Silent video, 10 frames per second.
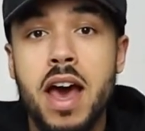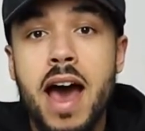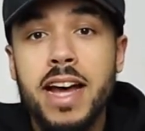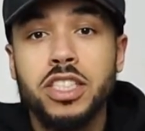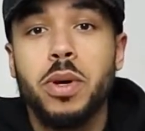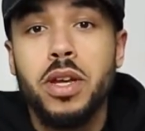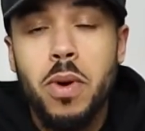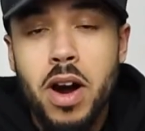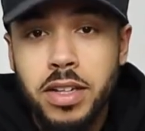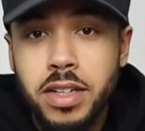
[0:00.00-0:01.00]
at
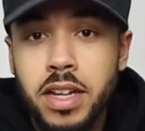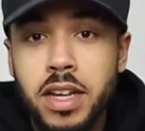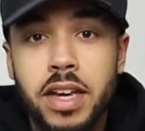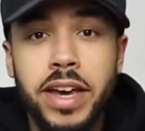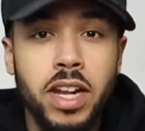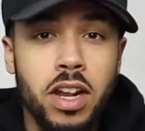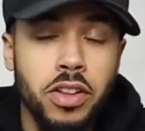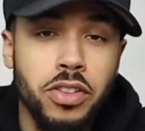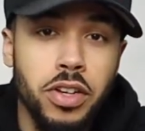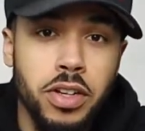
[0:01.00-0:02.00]
21 in
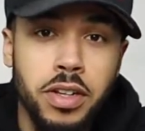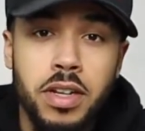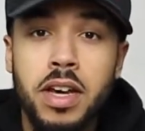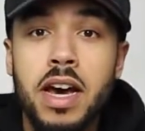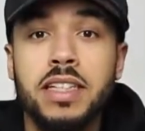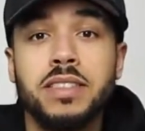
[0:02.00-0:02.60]
London. I